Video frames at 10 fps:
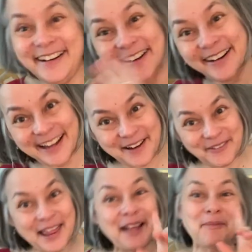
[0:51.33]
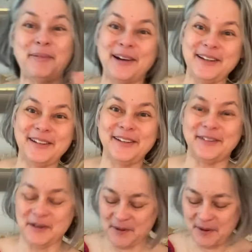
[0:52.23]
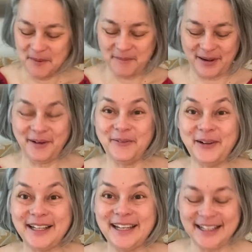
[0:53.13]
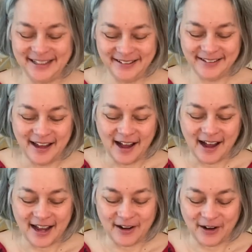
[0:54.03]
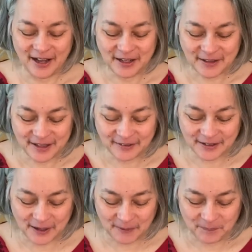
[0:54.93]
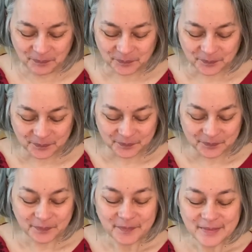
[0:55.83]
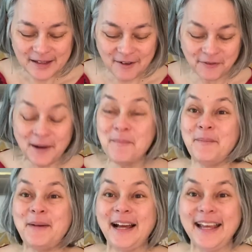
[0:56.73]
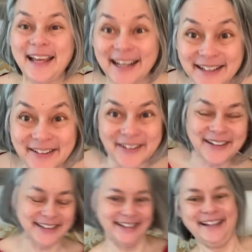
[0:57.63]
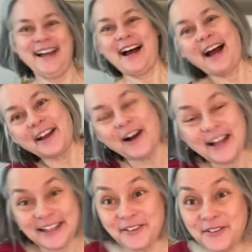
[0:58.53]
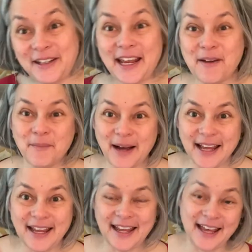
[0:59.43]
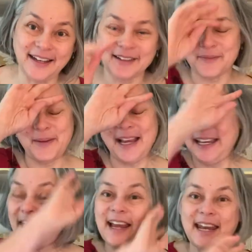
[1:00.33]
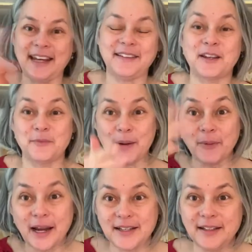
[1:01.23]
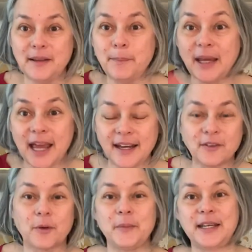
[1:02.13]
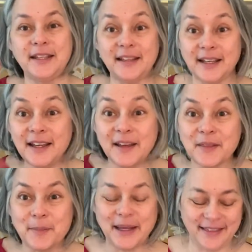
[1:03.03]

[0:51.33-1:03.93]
Okay, well, that's part two. Part one is I got this from my editor. I got yesterday my edits, my line edits, because remember I did the big edits where we did the big